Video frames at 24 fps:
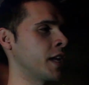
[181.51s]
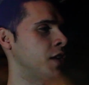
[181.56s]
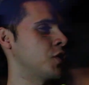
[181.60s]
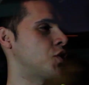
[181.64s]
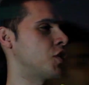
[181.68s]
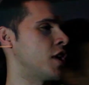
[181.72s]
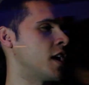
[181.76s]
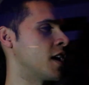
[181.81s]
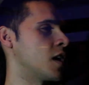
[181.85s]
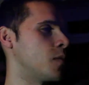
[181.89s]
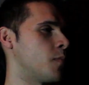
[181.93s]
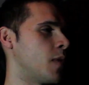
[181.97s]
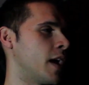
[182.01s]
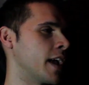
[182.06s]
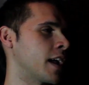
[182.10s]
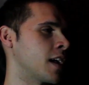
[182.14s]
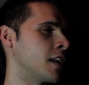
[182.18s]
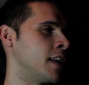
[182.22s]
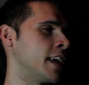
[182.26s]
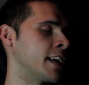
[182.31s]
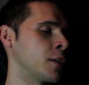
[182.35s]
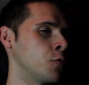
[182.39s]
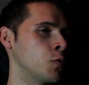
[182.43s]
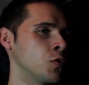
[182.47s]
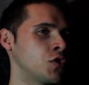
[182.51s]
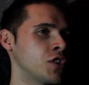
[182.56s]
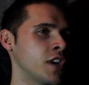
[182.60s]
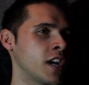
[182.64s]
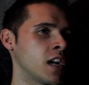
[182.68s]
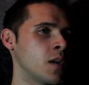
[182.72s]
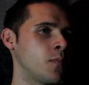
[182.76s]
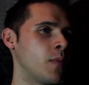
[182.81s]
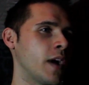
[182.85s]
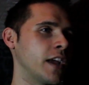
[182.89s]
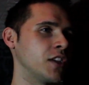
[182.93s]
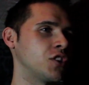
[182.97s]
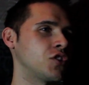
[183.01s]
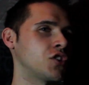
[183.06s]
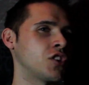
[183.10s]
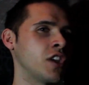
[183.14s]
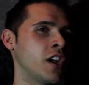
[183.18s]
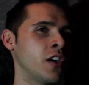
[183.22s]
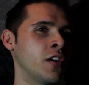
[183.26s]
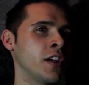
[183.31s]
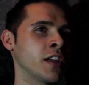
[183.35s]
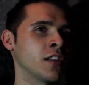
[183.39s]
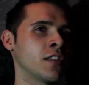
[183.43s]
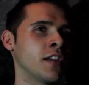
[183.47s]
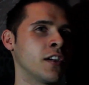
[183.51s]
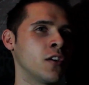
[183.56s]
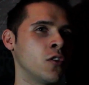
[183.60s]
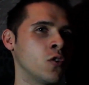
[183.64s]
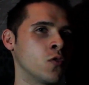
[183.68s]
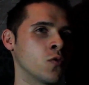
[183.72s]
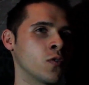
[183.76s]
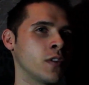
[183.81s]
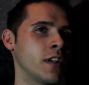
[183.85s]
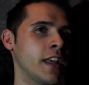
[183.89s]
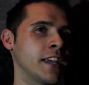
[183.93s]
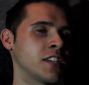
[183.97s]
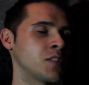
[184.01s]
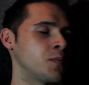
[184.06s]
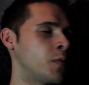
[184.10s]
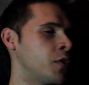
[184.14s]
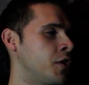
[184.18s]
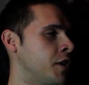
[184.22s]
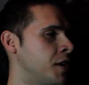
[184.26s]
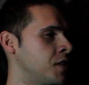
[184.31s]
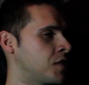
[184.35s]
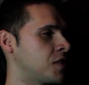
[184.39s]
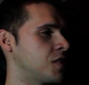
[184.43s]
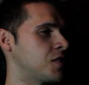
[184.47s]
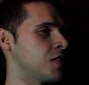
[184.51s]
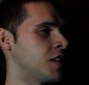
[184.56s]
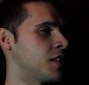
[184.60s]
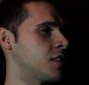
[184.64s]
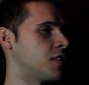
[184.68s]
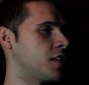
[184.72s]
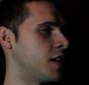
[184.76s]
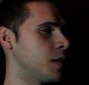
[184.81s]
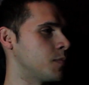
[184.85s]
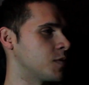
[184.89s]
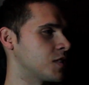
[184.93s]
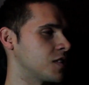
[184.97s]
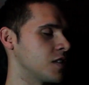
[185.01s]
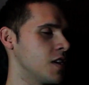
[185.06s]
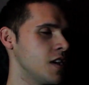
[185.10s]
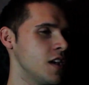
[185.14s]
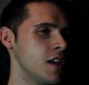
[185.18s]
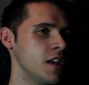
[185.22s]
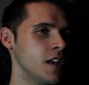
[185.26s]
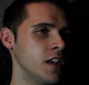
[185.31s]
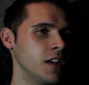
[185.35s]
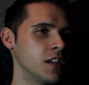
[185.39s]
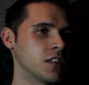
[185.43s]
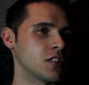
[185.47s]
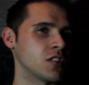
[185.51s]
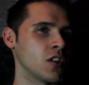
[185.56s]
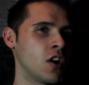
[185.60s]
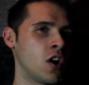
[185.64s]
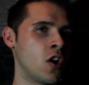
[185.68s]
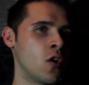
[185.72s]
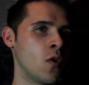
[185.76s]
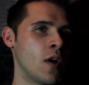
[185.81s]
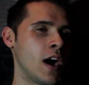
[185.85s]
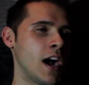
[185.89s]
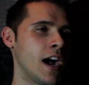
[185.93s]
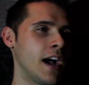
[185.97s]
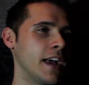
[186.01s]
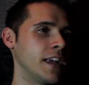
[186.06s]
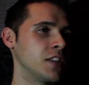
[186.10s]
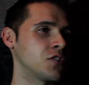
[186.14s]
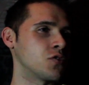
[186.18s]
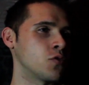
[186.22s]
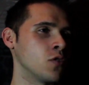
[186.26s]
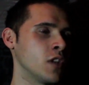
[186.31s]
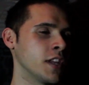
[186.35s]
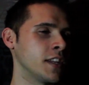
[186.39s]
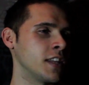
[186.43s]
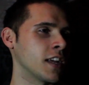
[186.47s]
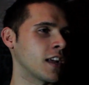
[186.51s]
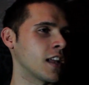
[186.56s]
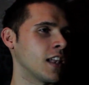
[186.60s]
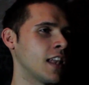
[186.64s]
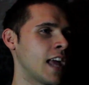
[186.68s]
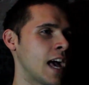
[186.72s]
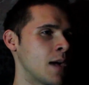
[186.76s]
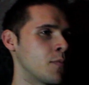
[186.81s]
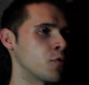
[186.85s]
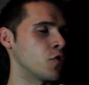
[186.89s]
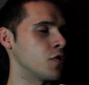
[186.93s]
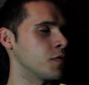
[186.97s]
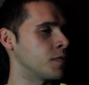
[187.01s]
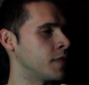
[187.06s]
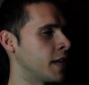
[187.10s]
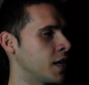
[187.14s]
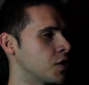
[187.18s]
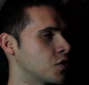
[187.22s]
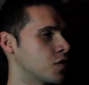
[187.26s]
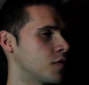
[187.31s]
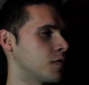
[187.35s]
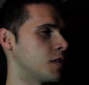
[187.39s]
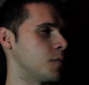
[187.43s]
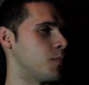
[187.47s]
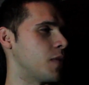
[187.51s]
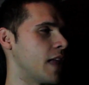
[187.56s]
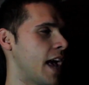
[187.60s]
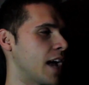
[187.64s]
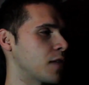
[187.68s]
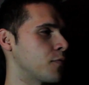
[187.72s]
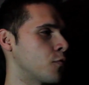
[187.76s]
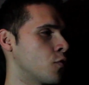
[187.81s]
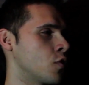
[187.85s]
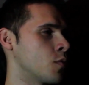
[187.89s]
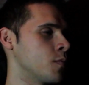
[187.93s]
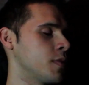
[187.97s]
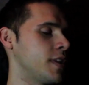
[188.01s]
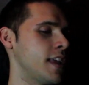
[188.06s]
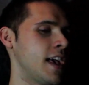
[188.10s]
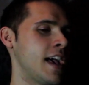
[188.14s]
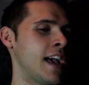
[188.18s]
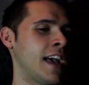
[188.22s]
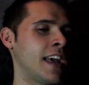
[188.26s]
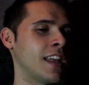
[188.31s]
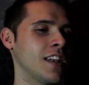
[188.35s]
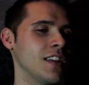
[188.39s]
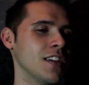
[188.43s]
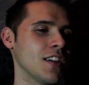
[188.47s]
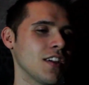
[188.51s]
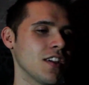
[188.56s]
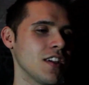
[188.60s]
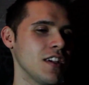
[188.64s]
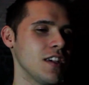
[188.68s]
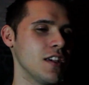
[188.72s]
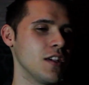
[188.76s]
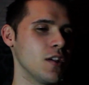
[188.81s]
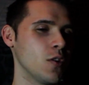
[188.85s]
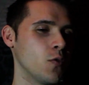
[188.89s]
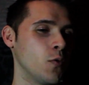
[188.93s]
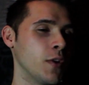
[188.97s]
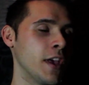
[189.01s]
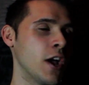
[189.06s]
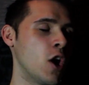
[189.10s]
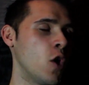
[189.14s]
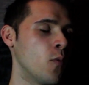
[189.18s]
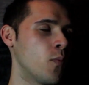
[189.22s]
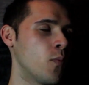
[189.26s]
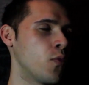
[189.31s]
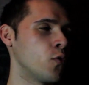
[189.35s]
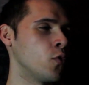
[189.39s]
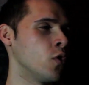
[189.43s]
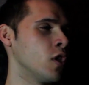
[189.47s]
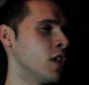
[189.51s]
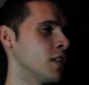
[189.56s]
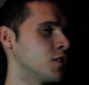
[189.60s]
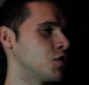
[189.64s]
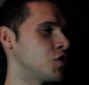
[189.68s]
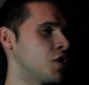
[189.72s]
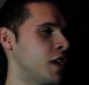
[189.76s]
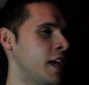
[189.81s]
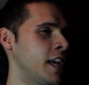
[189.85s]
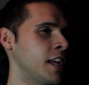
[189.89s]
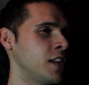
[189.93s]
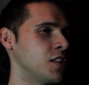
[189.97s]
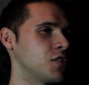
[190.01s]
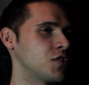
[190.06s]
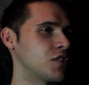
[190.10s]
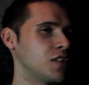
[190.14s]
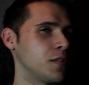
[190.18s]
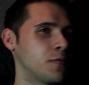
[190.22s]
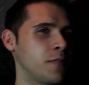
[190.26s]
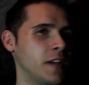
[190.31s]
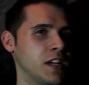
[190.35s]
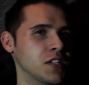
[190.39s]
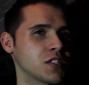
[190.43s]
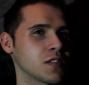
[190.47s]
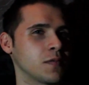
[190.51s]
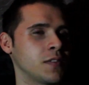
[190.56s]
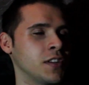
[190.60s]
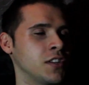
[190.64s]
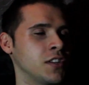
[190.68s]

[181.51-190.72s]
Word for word: each other by connecting with each other, by sharing their own experiences and tips. So uh, it's really the collaborative nature of the platform that we hope will change the face of the